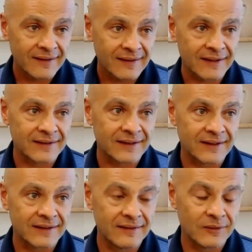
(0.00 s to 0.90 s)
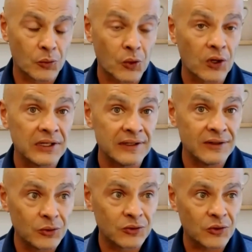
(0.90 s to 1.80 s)
working
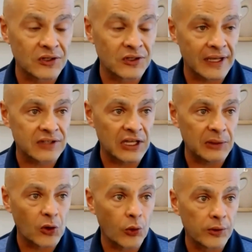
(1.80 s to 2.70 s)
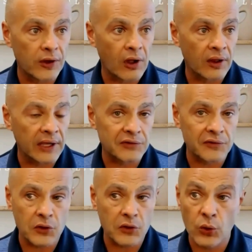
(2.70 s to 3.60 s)
you towards that same goal we all have
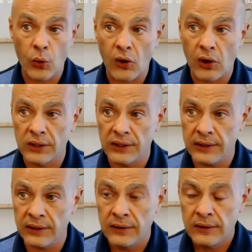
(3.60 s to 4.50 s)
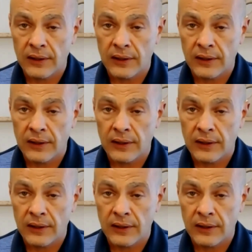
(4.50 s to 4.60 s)
of a good quality